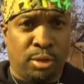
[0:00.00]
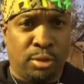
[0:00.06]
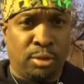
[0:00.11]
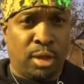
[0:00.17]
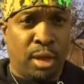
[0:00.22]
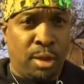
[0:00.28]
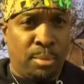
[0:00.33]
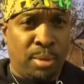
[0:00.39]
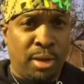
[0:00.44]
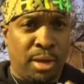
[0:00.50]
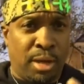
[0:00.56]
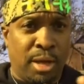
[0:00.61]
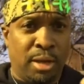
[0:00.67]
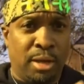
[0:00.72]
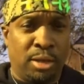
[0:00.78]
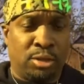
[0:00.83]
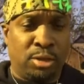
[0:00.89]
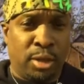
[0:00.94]

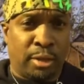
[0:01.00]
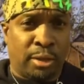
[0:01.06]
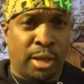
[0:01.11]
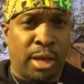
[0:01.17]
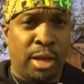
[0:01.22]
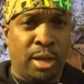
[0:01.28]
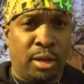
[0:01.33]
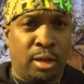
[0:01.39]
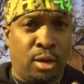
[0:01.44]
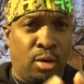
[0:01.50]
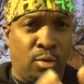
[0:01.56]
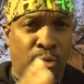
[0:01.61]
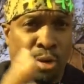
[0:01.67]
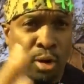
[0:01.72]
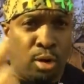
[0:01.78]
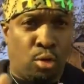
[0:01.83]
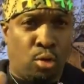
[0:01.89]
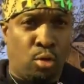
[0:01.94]
dominated and taken over
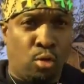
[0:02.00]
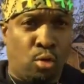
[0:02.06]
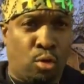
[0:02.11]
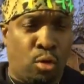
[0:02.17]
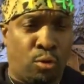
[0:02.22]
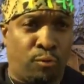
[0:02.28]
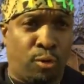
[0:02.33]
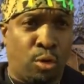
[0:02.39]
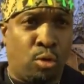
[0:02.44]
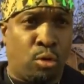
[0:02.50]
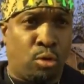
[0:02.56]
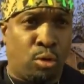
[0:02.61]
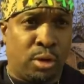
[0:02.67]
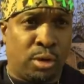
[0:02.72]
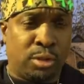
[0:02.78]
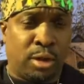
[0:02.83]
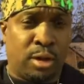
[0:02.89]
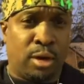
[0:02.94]
the whole four
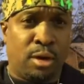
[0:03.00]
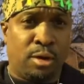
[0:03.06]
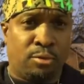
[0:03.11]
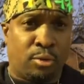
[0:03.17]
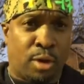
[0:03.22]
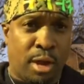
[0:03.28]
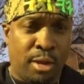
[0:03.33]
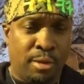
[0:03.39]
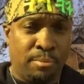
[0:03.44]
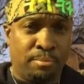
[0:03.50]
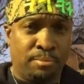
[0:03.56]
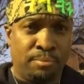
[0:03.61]
corners of the earth, right?